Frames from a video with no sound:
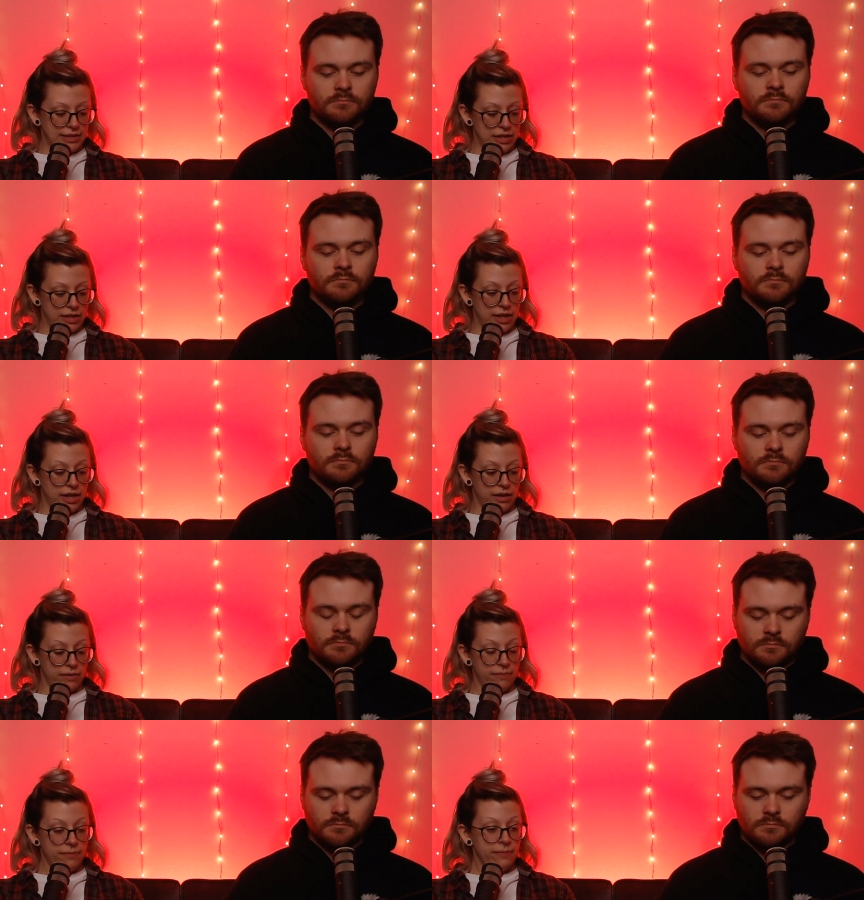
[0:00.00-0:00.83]
Speaker 1: and
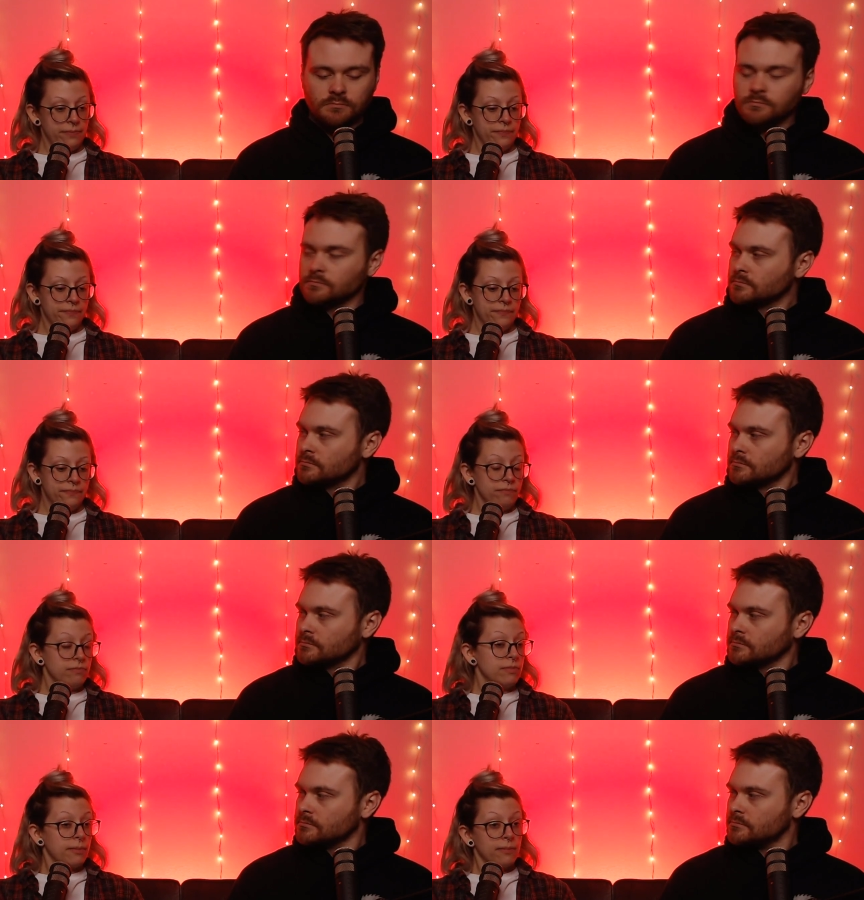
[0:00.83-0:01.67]
then
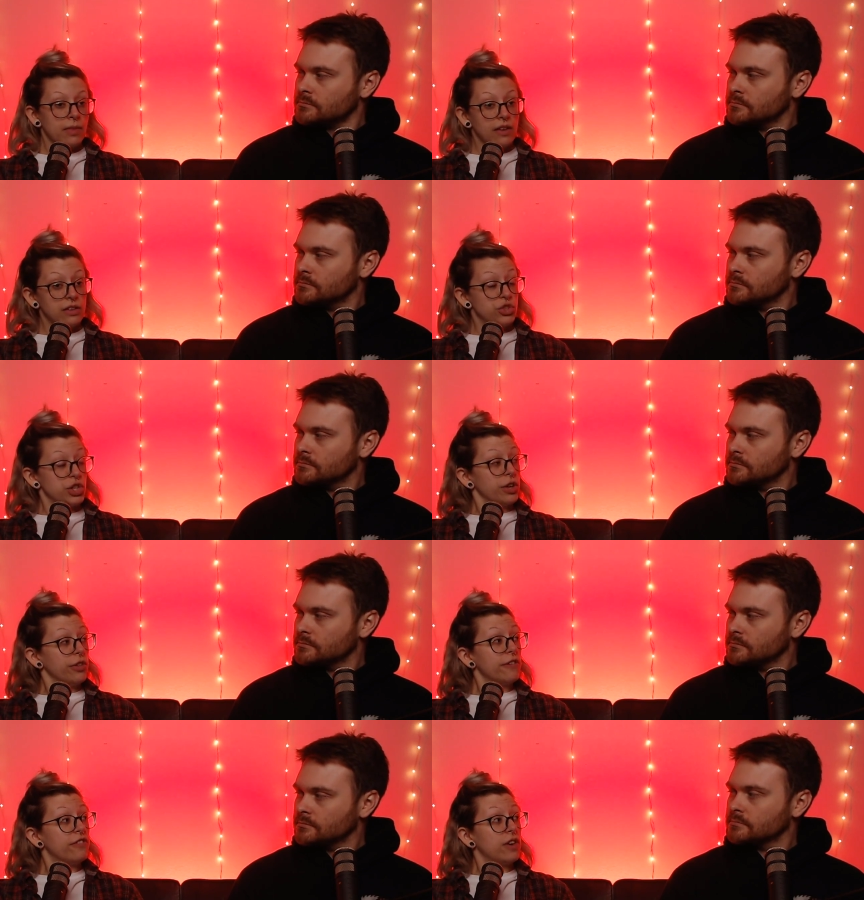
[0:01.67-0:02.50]

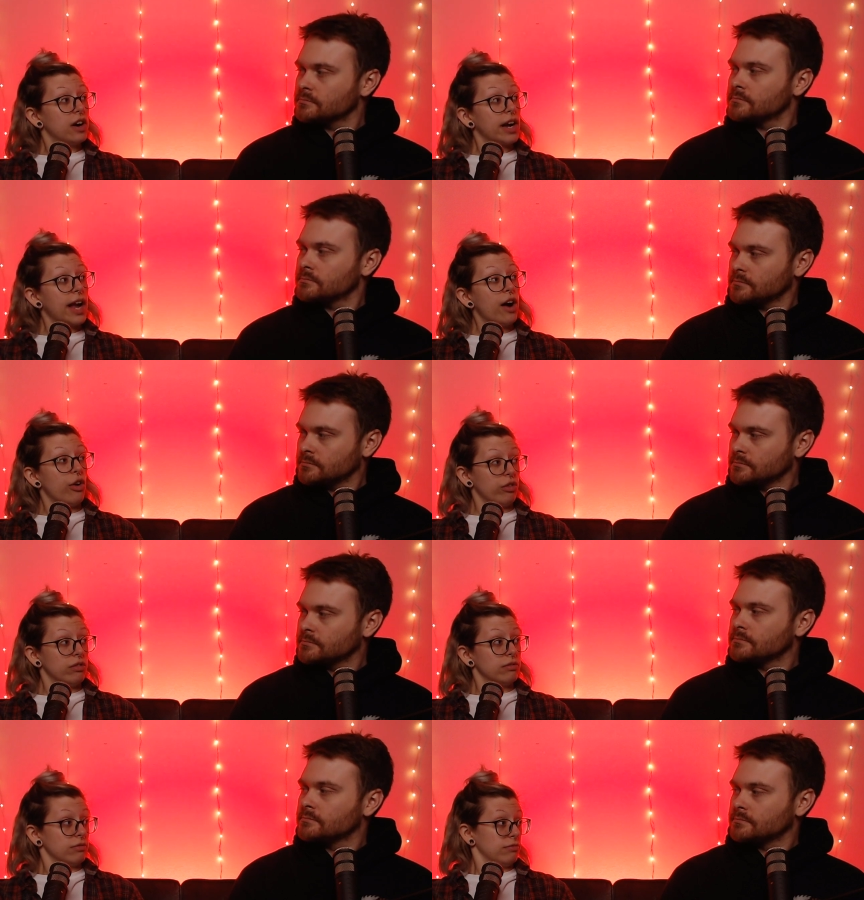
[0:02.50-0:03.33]
chill the fuck out.
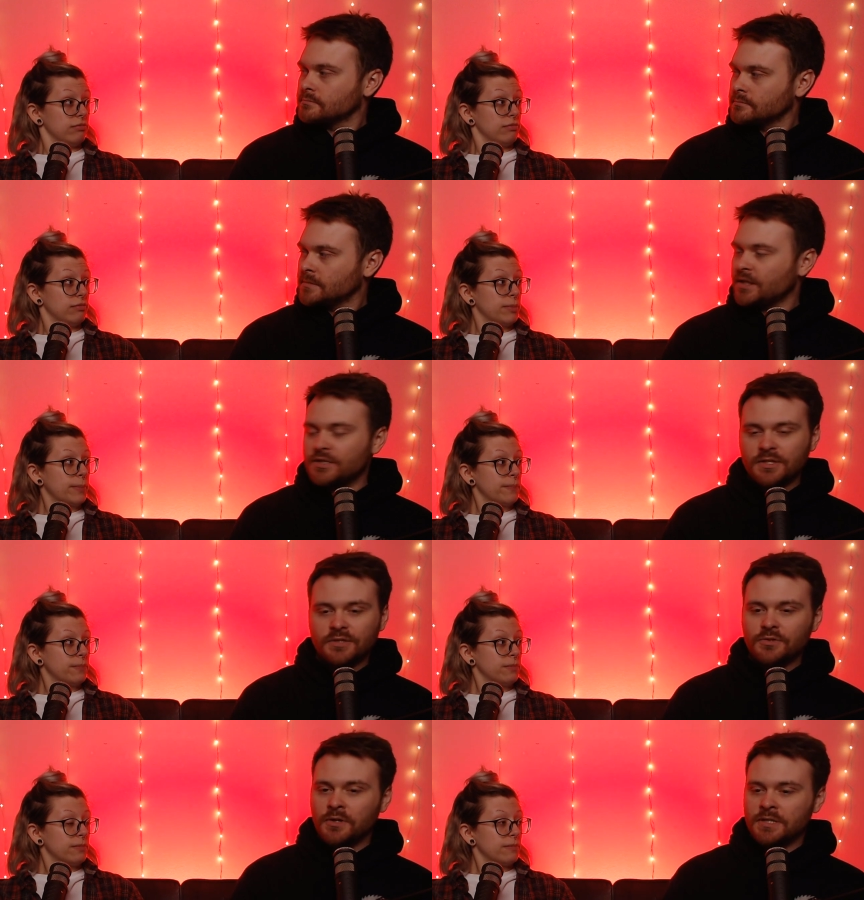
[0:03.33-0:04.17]
Speaker 2: Just
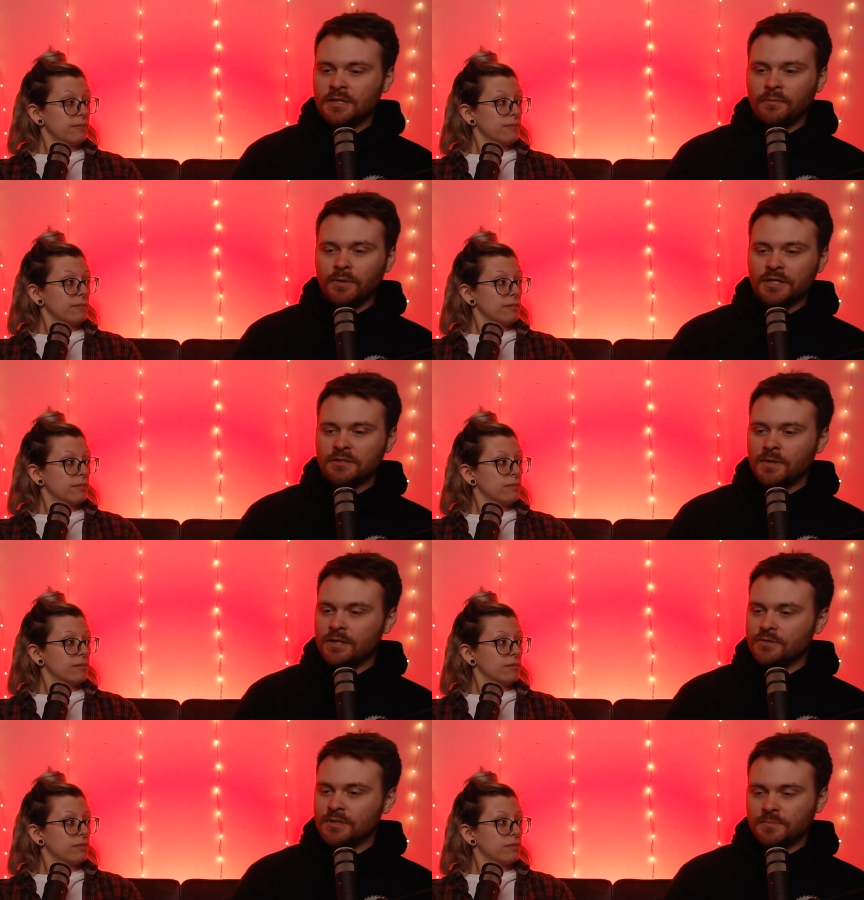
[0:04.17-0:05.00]
enjoy the celebration,
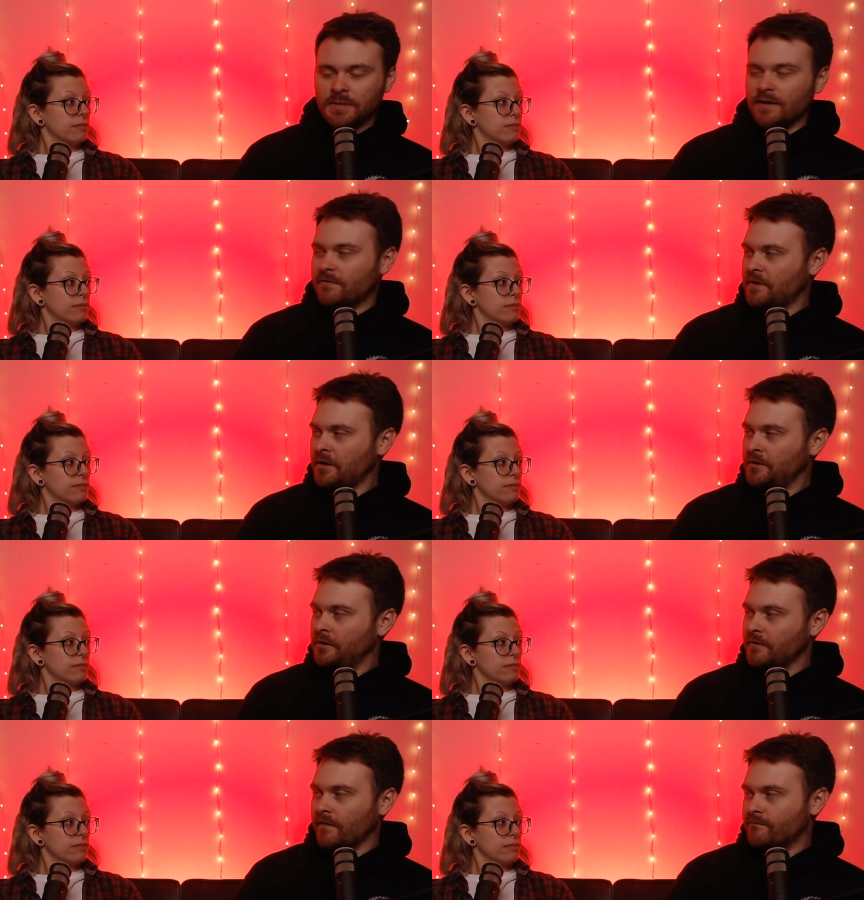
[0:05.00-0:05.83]
man. Drink some of that
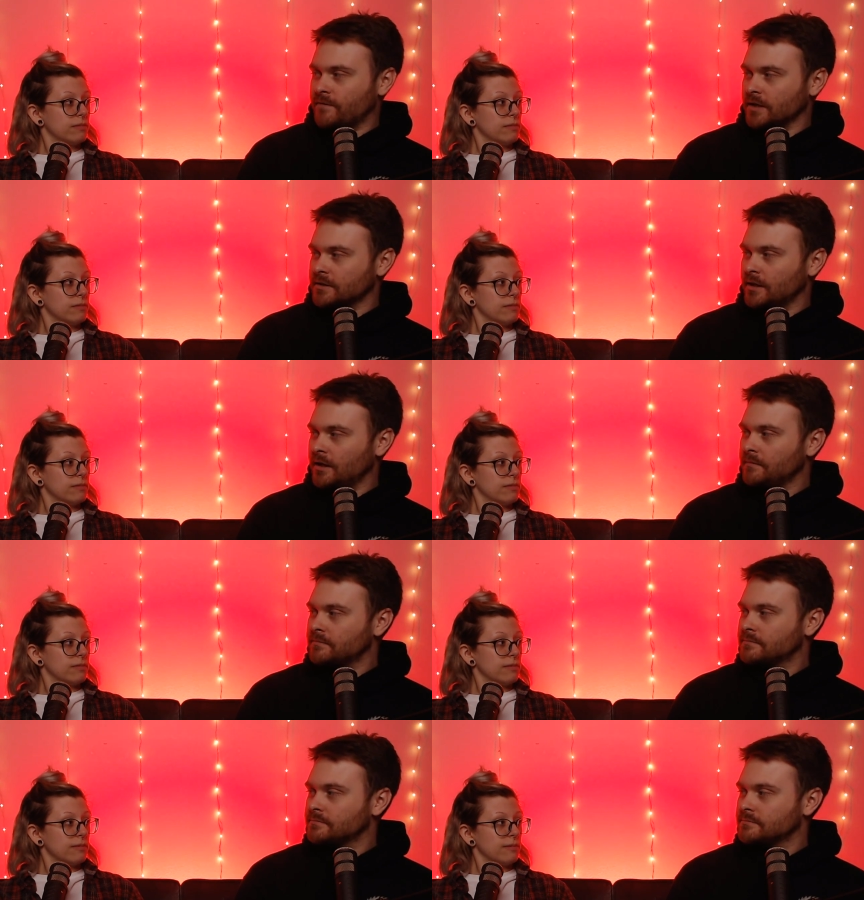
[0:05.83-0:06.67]
faelnirv, get fucked
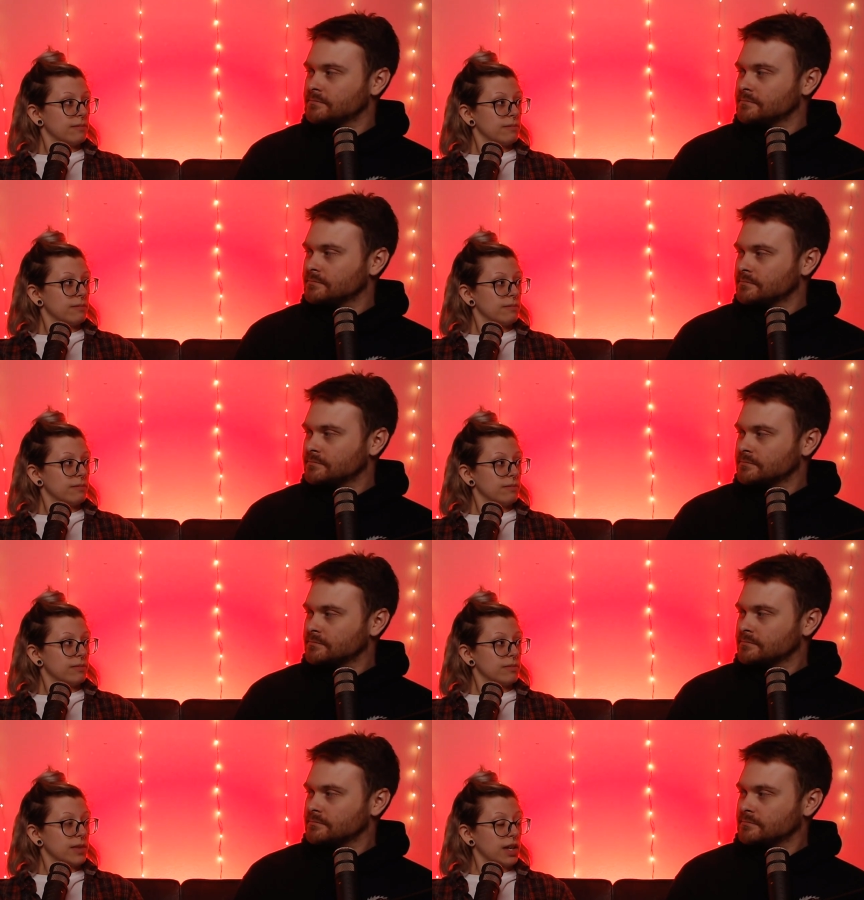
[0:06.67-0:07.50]
up.
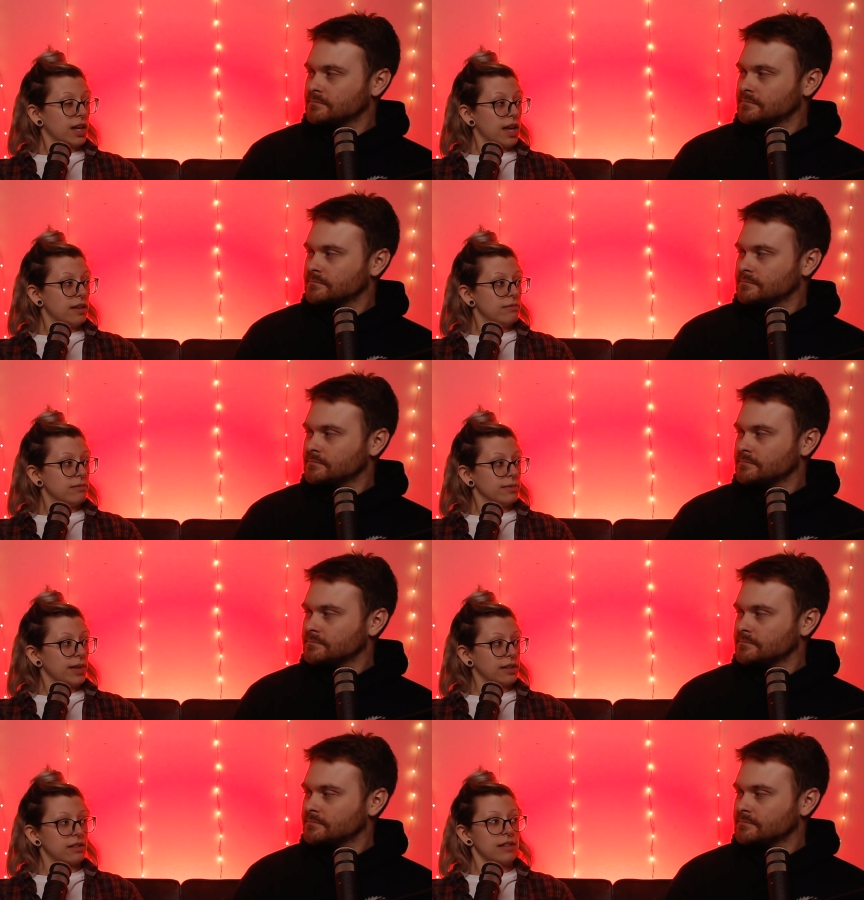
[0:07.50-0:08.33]
Speaker 1: Again,
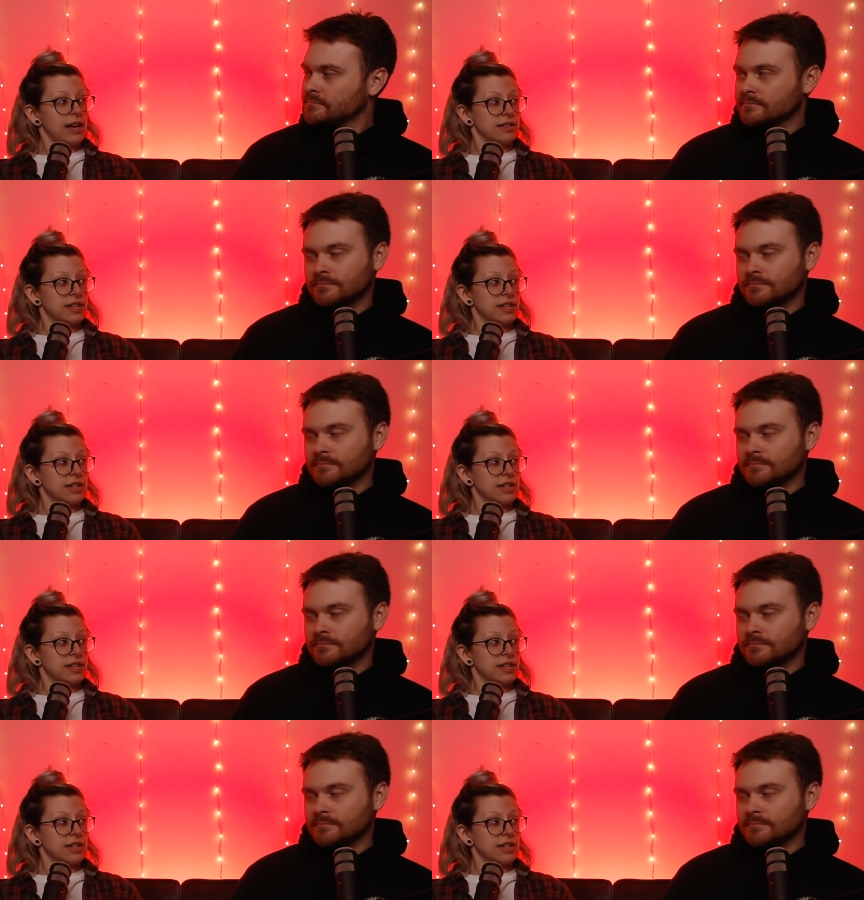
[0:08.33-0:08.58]
like the last